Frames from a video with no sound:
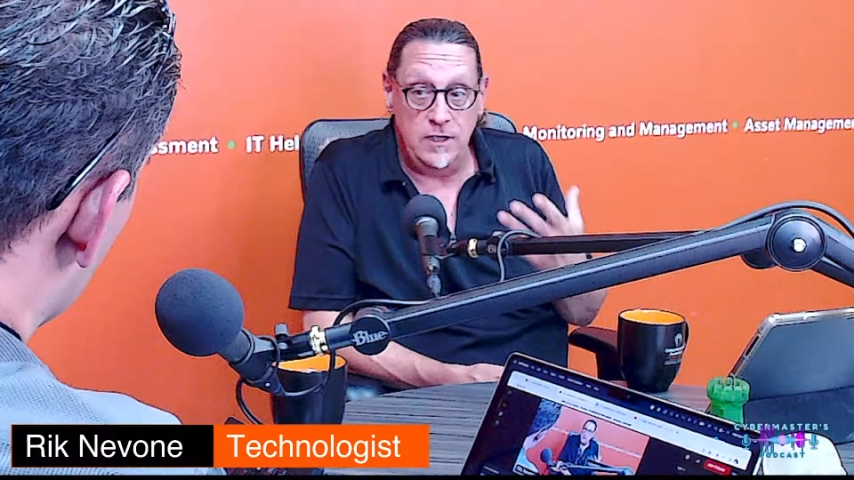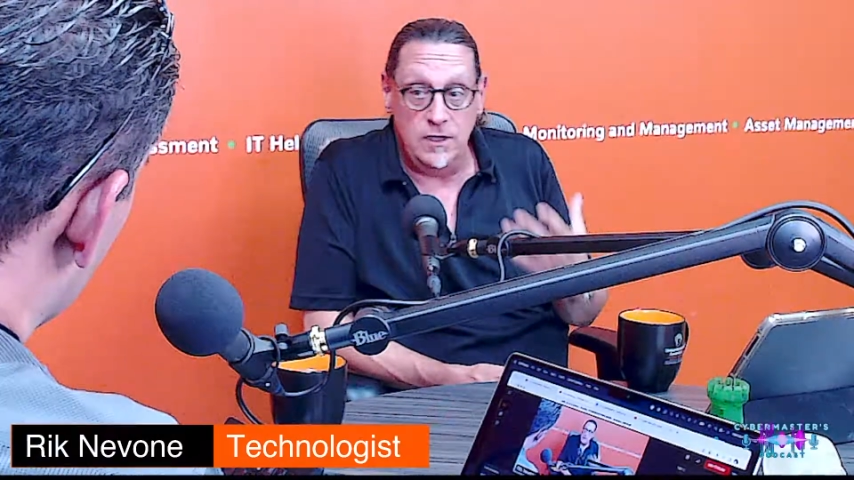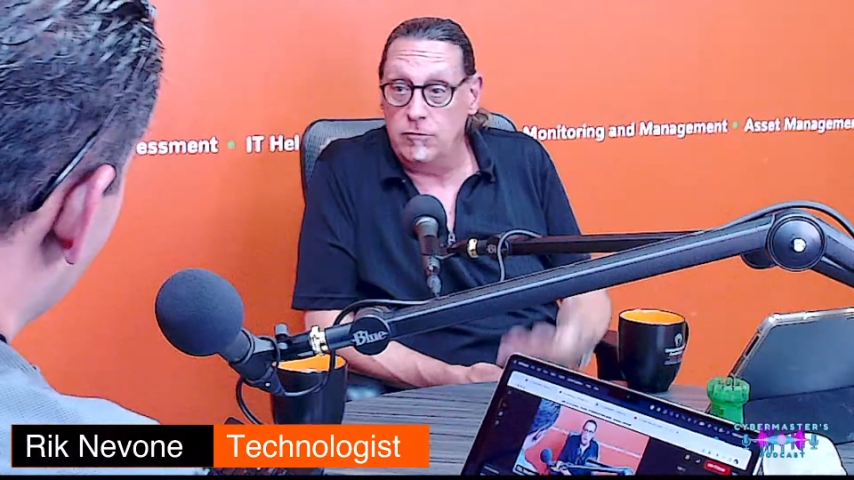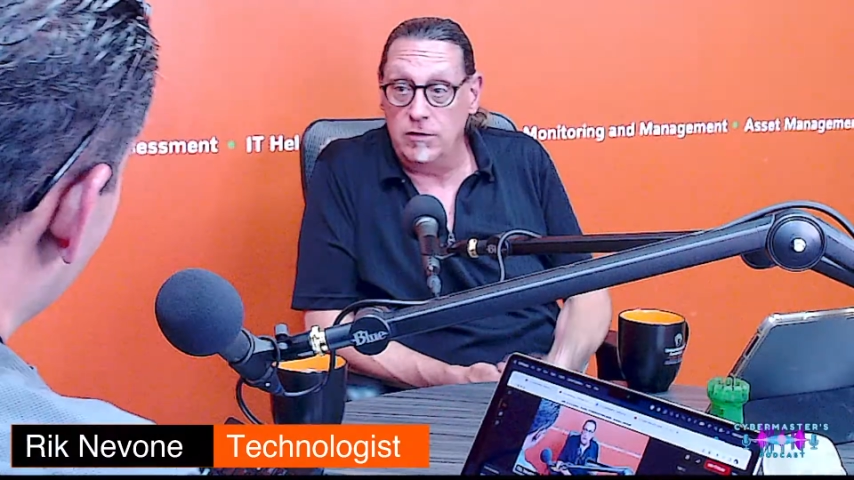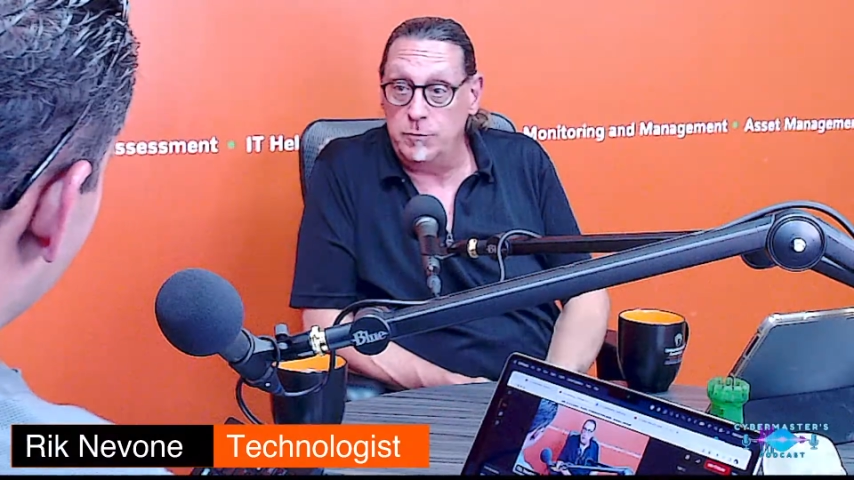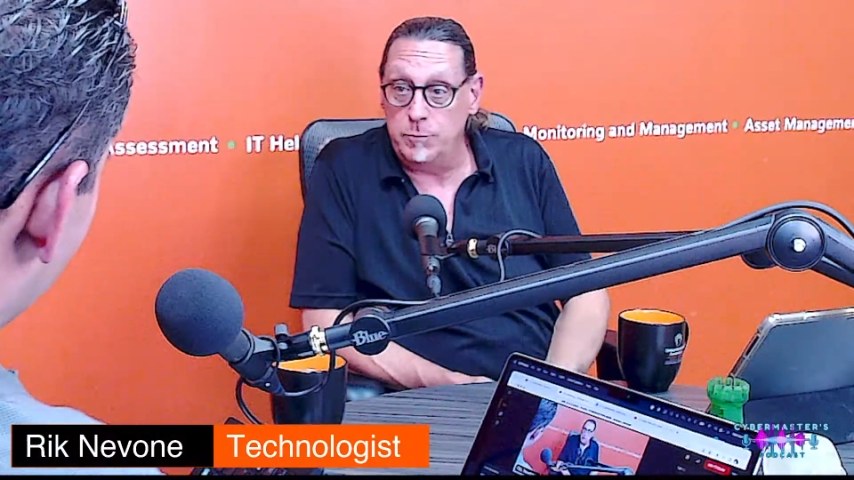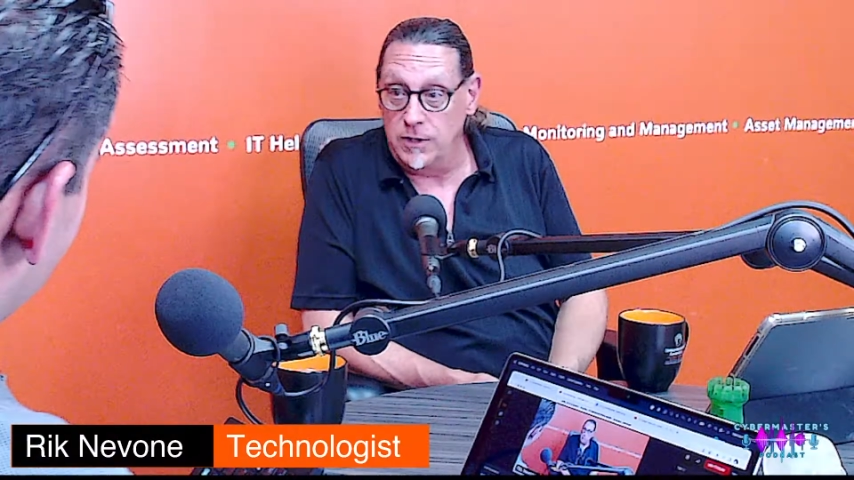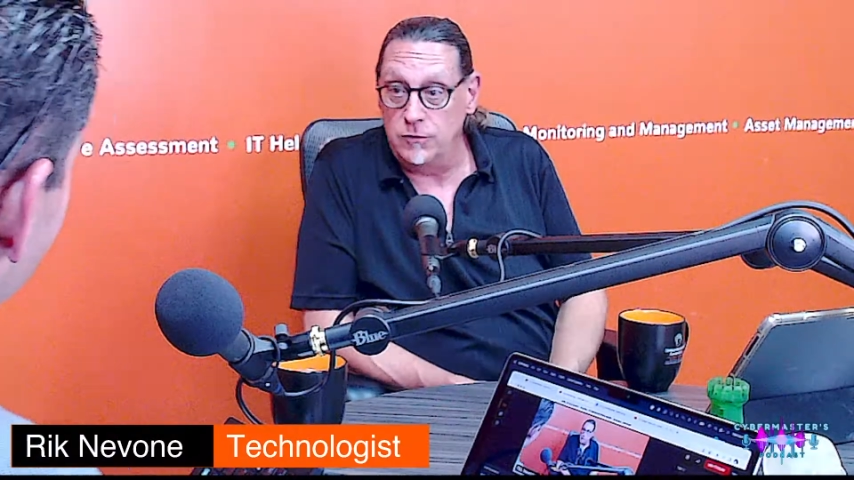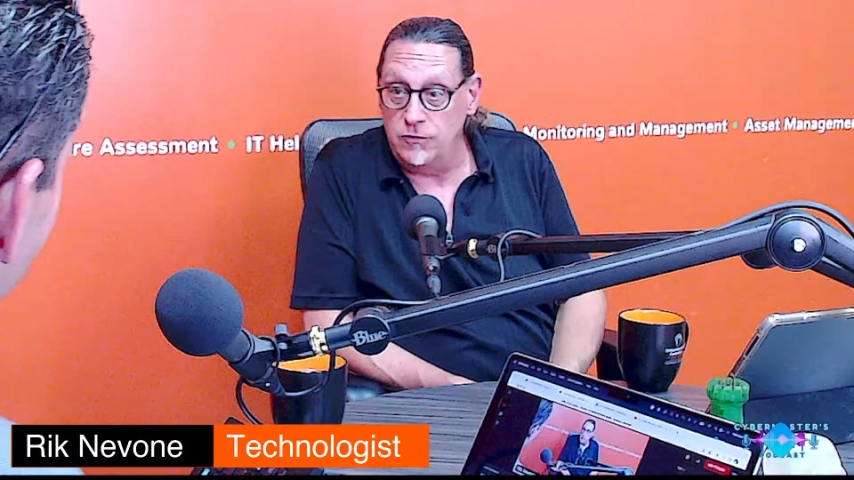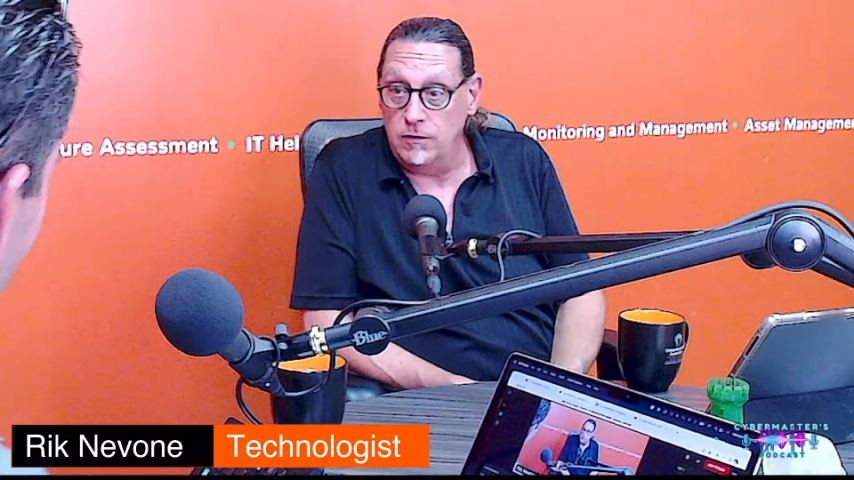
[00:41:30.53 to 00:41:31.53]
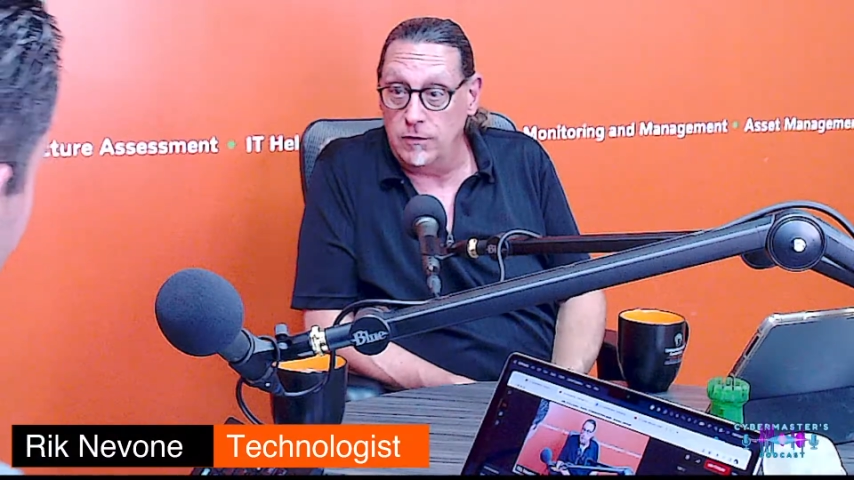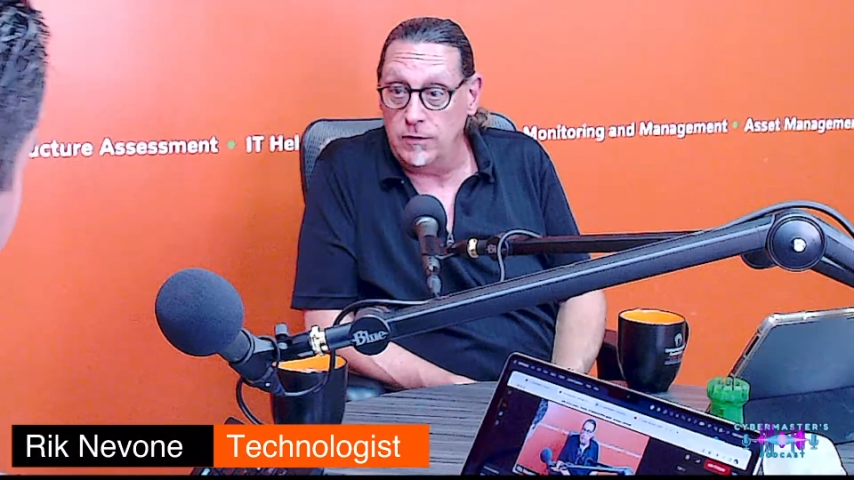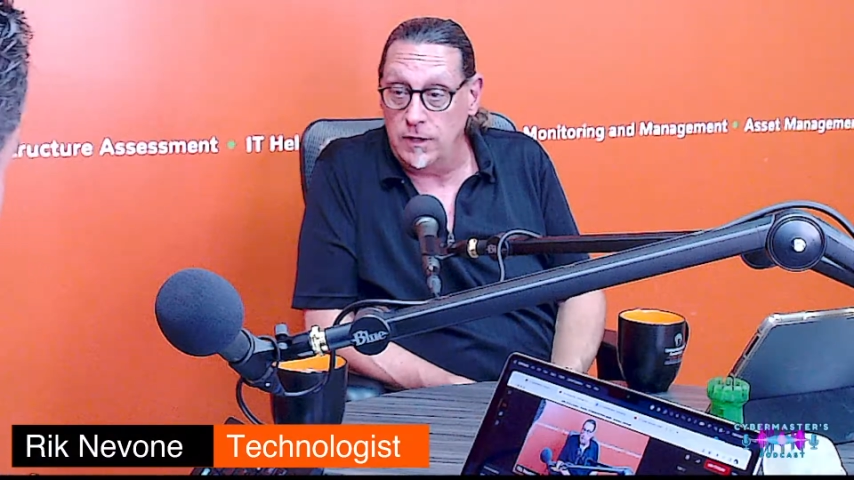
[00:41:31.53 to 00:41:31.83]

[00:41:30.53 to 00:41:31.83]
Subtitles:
degrees below zero there.